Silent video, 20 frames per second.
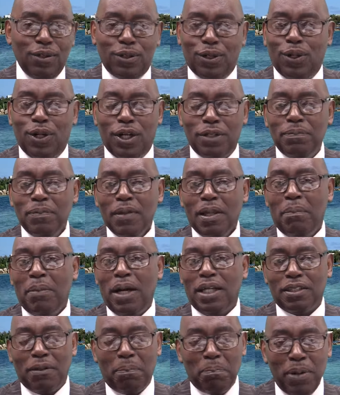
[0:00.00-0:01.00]
God,
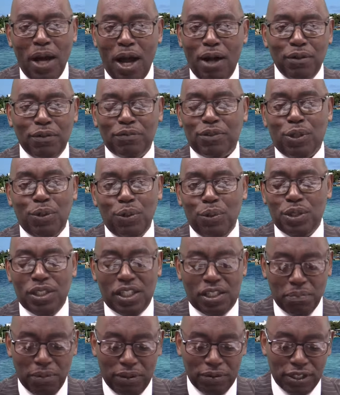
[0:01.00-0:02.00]
by the power of the Holy
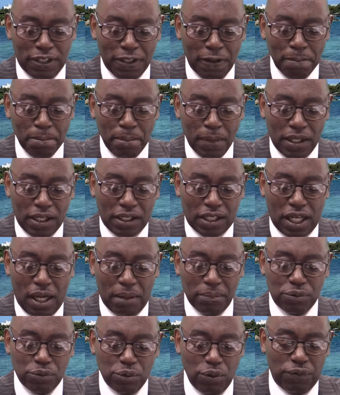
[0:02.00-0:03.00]
Spirit, to
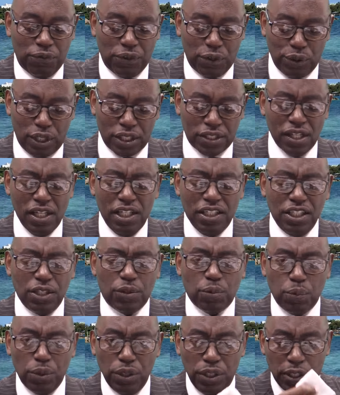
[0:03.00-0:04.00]
come through for us.
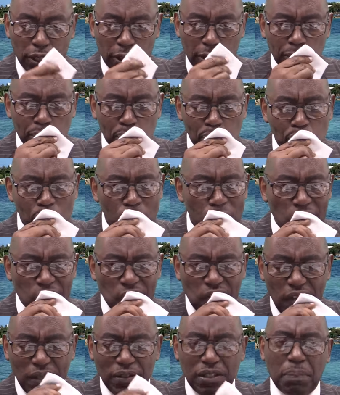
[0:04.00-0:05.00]
This world
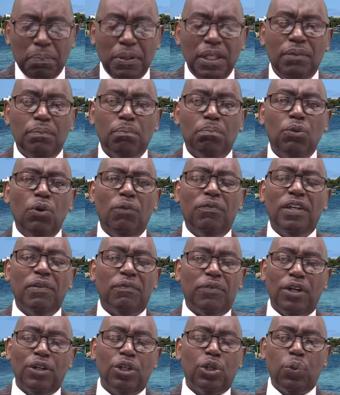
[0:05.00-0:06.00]
seems to be moving
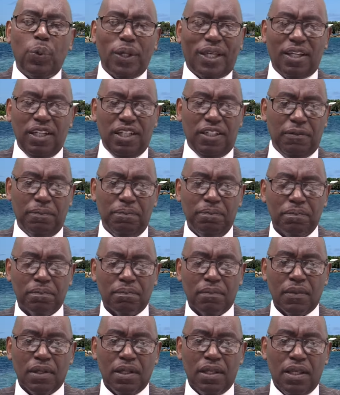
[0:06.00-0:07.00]
very quickly.
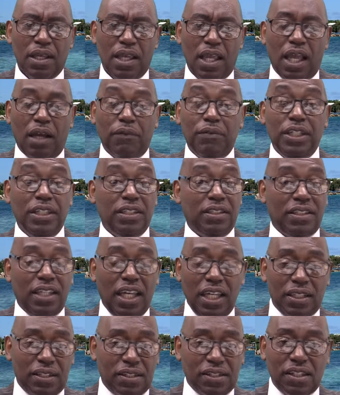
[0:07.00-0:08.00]
Every
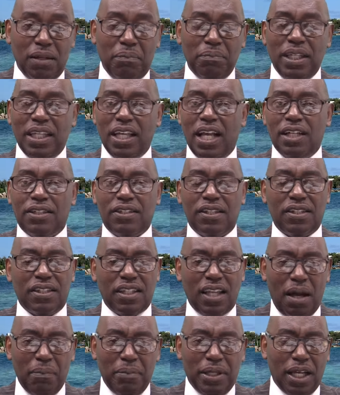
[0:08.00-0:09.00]
day, something else is
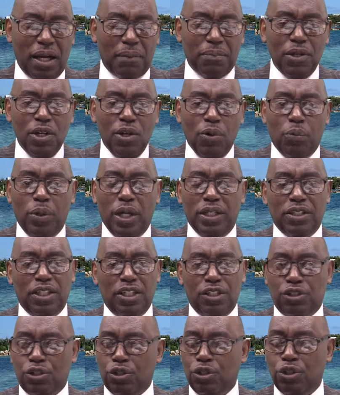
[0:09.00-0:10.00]
coming up, whether
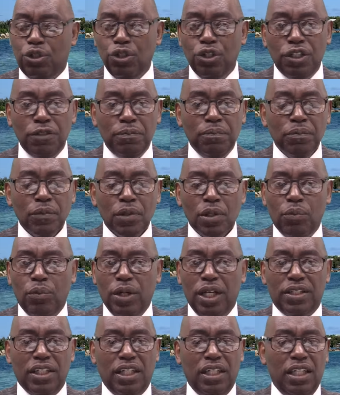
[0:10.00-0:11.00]
it's good,
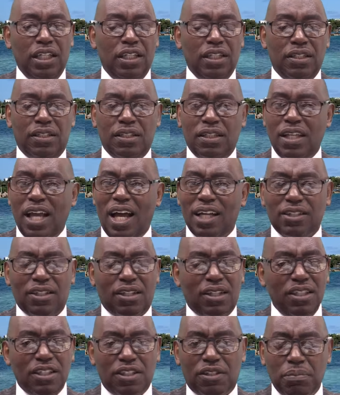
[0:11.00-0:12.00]
whether it is
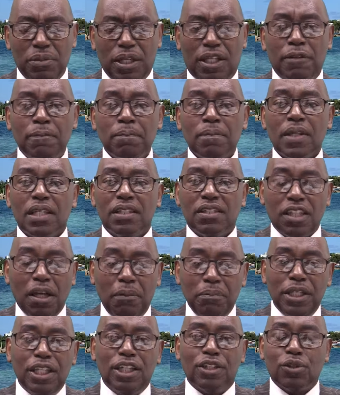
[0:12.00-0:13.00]
cataclysmic,
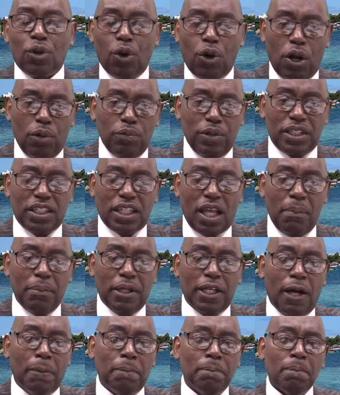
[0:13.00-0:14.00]
something is always
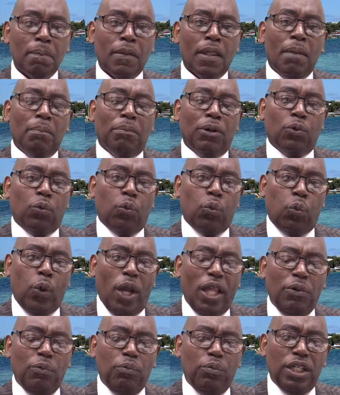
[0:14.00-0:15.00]
coming up. But
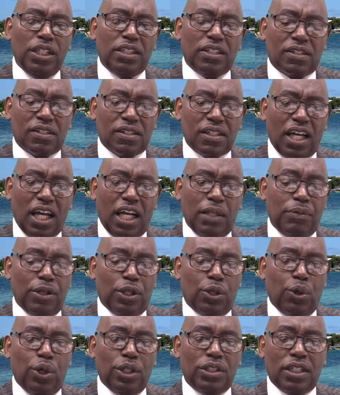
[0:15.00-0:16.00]
when we decide we're
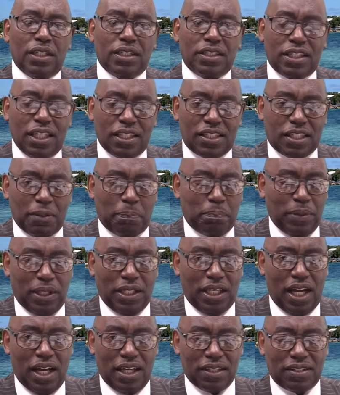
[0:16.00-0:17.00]
going to
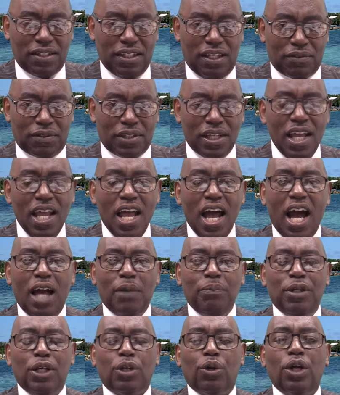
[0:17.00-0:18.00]
discipline ourselves
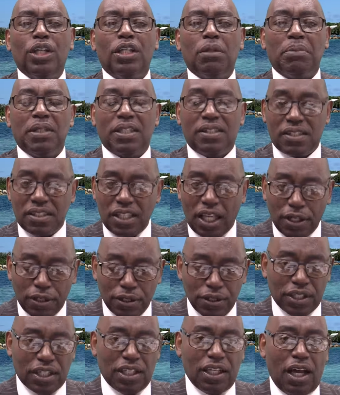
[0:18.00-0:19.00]
and we're going to be
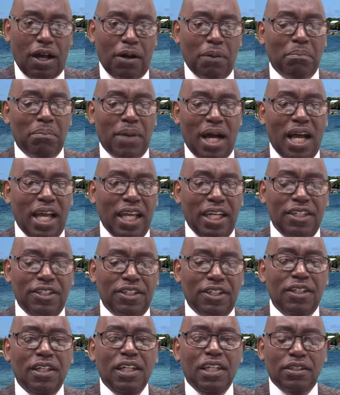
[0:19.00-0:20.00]
settled in our mind
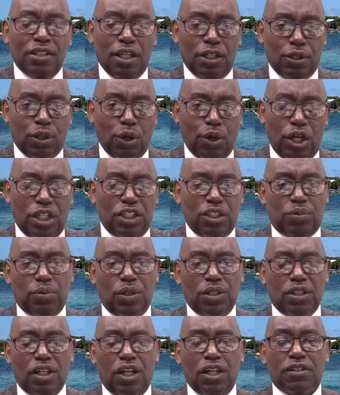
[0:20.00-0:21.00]
that God is
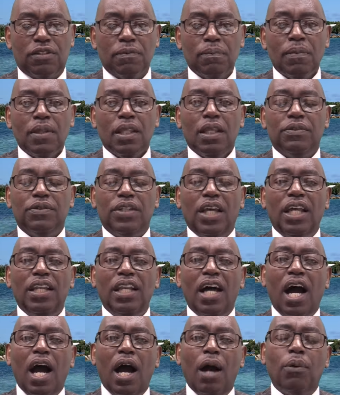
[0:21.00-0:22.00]
with us, then
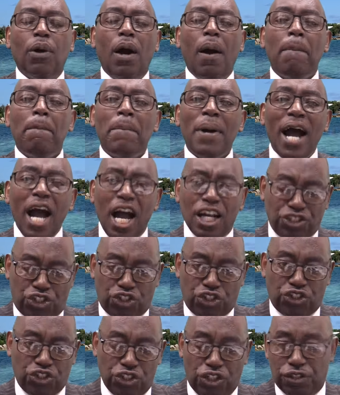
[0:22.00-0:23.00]
our
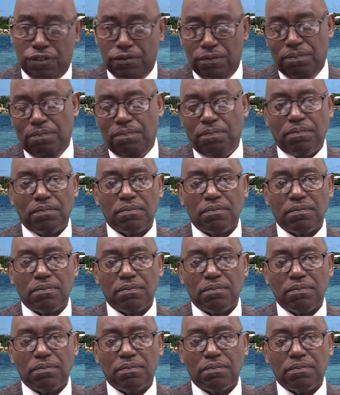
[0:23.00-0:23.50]
passion,